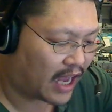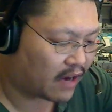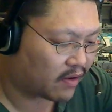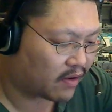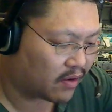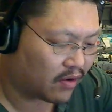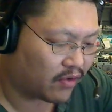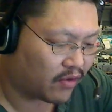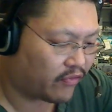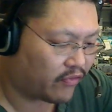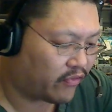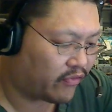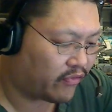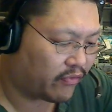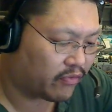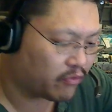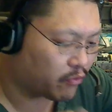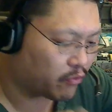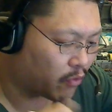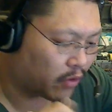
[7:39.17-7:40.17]
I don't know
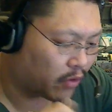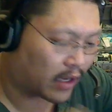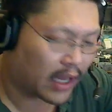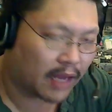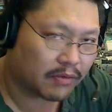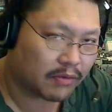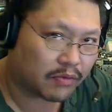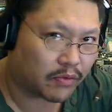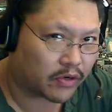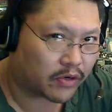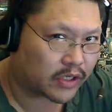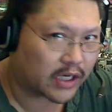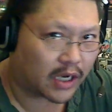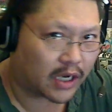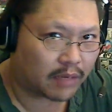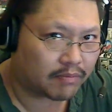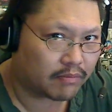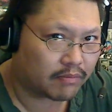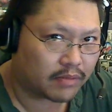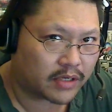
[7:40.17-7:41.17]
if Games
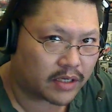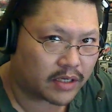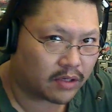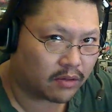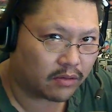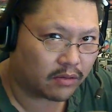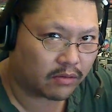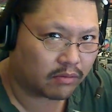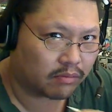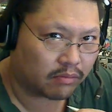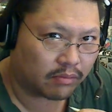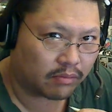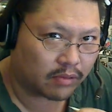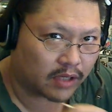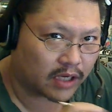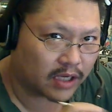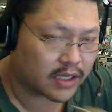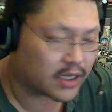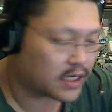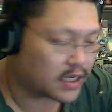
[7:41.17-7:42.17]
Workshop still
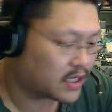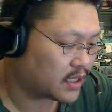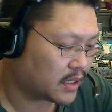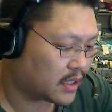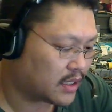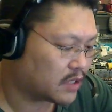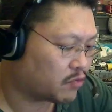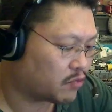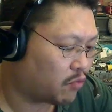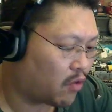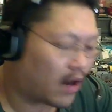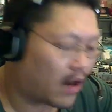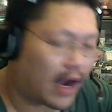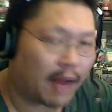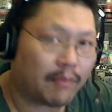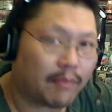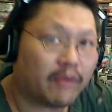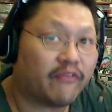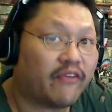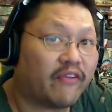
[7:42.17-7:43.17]
does this, is
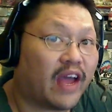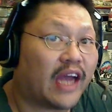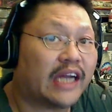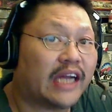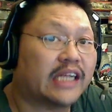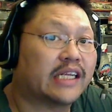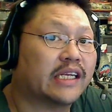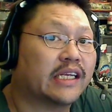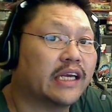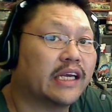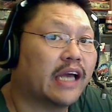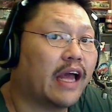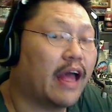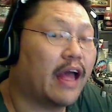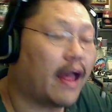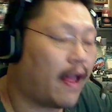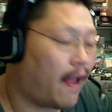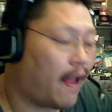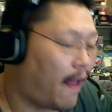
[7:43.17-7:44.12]
Warhammer Fantasy.